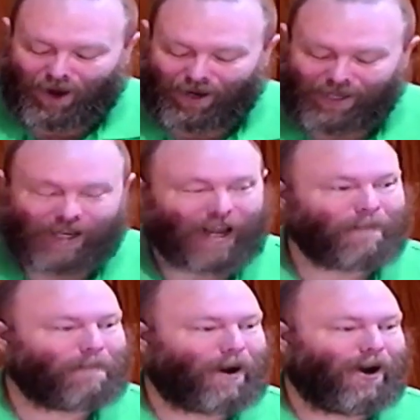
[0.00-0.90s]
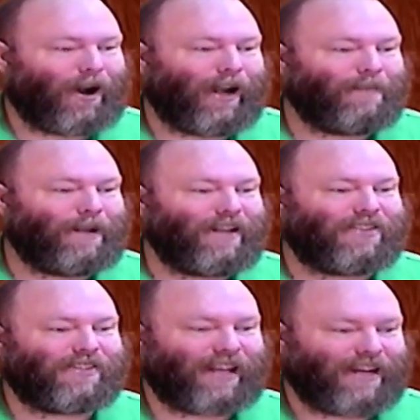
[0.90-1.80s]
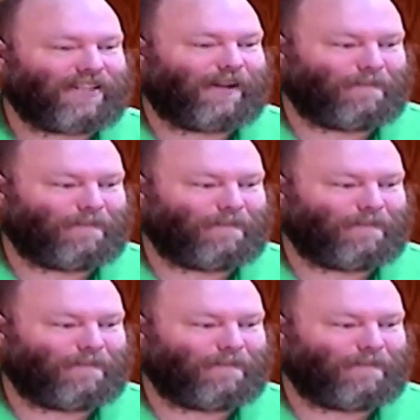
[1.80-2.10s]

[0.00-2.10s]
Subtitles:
"Get behind me, Satan."